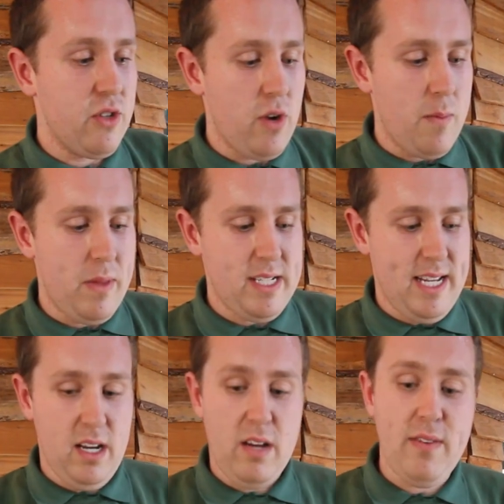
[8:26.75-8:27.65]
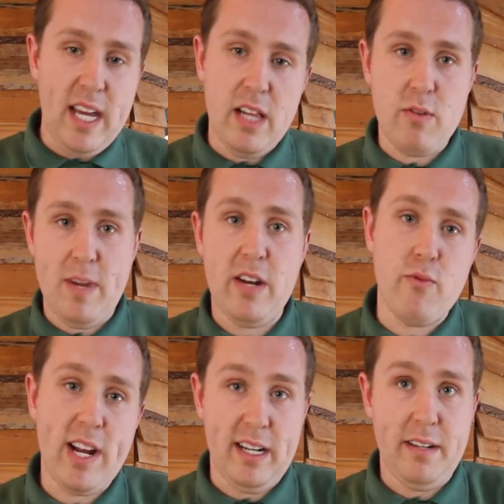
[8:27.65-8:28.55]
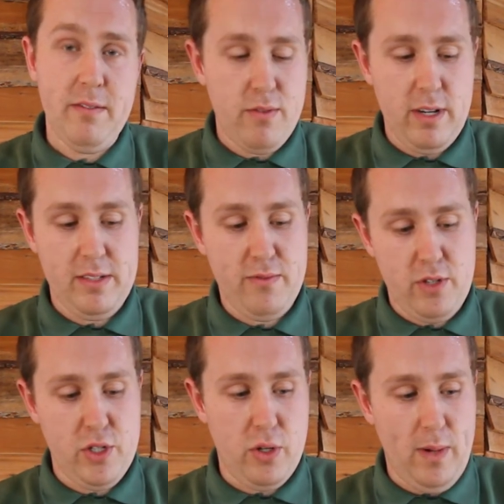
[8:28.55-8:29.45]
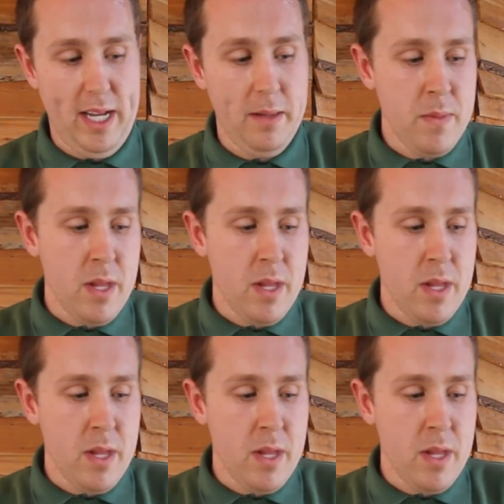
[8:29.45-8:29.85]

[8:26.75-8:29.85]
drop that tail off. It'll remain wriggling for a short while,